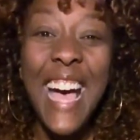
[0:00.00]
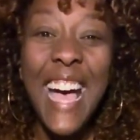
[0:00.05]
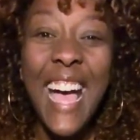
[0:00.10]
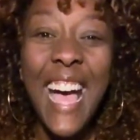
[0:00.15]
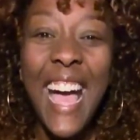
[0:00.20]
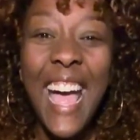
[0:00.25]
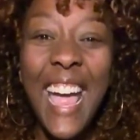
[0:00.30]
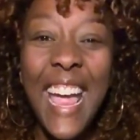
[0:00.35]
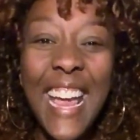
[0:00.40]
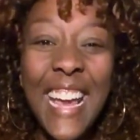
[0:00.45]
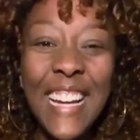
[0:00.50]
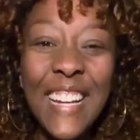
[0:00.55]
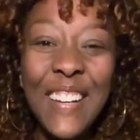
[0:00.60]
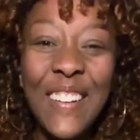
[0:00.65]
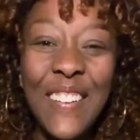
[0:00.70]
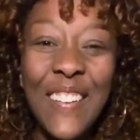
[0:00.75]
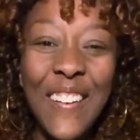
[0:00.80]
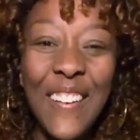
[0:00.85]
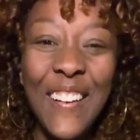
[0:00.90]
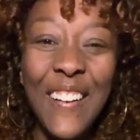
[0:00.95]
Hey,
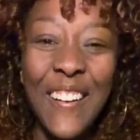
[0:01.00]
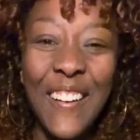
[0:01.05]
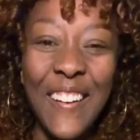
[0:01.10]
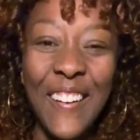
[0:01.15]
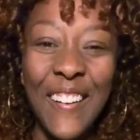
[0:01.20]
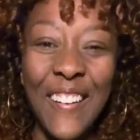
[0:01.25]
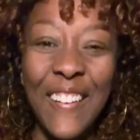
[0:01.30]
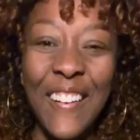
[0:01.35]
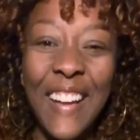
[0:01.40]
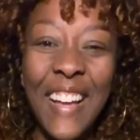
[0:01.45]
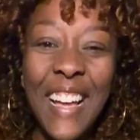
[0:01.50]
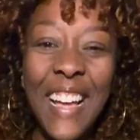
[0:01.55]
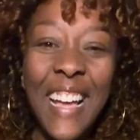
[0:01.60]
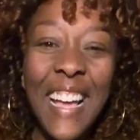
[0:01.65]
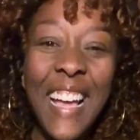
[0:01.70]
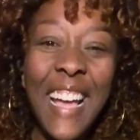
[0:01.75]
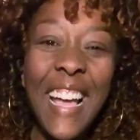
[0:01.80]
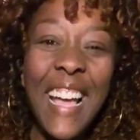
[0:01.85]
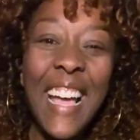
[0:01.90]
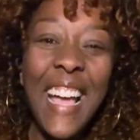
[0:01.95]
girl.
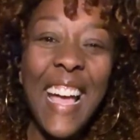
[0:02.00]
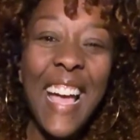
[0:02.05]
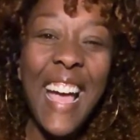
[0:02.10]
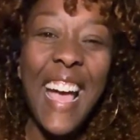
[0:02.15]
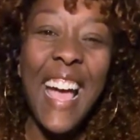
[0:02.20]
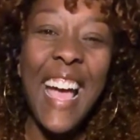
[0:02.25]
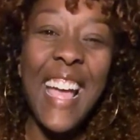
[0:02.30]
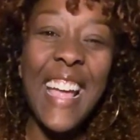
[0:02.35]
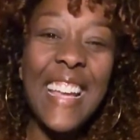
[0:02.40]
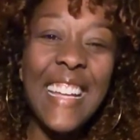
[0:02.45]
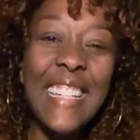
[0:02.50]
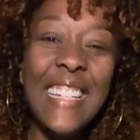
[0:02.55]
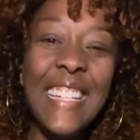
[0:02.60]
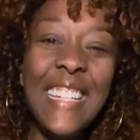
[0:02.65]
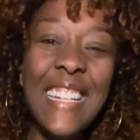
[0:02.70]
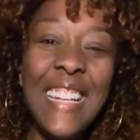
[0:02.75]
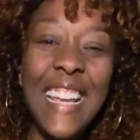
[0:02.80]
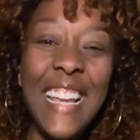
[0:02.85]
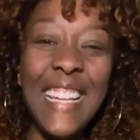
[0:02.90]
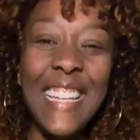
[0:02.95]
Hey,
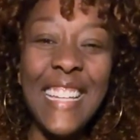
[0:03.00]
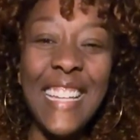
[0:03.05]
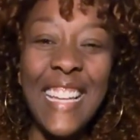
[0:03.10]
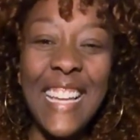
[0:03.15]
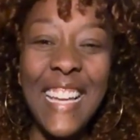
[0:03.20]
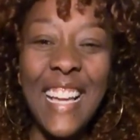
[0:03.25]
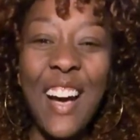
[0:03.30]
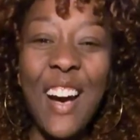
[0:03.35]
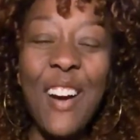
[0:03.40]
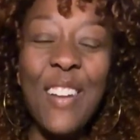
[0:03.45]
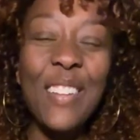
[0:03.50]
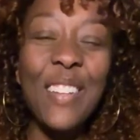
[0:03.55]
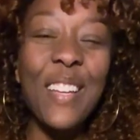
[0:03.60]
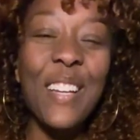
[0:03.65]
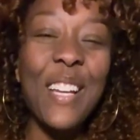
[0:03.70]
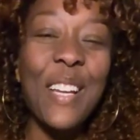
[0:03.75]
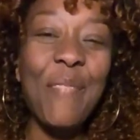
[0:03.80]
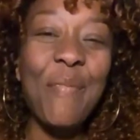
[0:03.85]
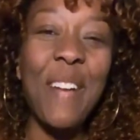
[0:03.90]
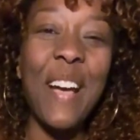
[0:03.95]
Nikki. Oh,
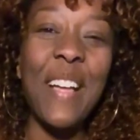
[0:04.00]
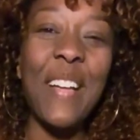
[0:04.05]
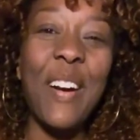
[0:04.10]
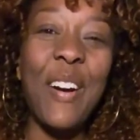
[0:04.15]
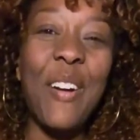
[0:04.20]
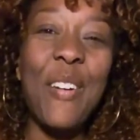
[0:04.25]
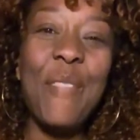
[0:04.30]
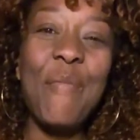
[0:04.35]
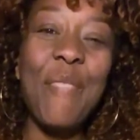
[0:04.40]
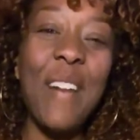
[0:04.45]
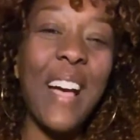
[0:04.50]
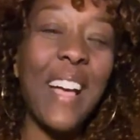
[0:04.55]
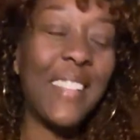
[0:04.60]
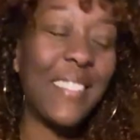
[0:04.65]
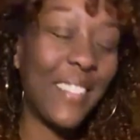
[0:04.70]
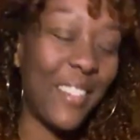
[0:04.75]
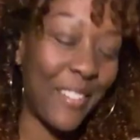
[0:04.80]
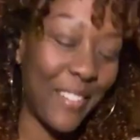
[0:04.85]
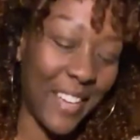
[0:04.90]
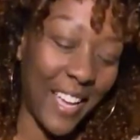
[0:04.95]
look at
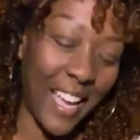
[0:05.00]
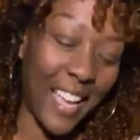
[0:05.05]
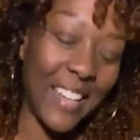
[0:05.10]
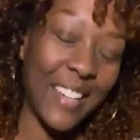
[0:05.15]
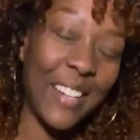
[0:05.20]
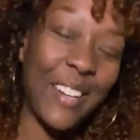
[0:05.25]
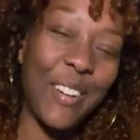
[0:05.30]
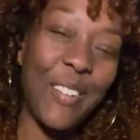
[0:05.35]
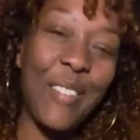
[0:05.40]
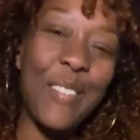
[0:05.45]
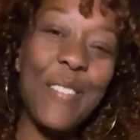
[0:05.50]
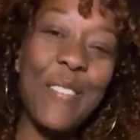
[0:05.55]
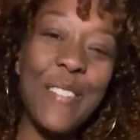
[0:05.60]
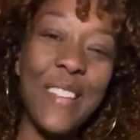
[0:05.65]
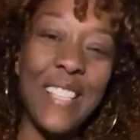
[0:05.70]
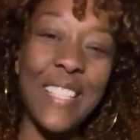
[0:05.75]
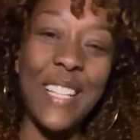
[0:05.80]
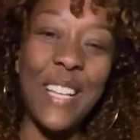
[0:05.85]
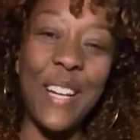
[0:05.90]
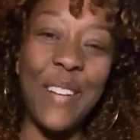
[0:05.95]
okay, the crew
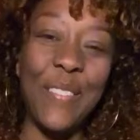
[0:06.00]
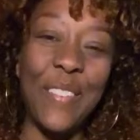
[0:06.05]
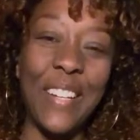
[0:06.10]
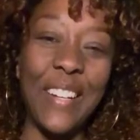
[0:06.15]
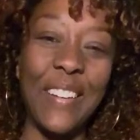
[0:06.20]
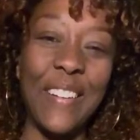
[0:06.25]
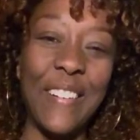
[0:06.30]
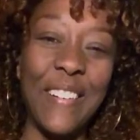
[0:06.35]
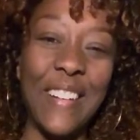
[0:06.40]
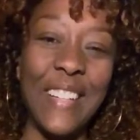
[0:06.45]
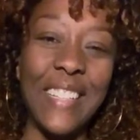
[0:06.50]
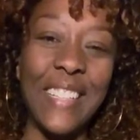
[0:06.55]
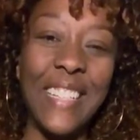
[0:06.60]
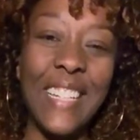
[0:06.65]
is coming on.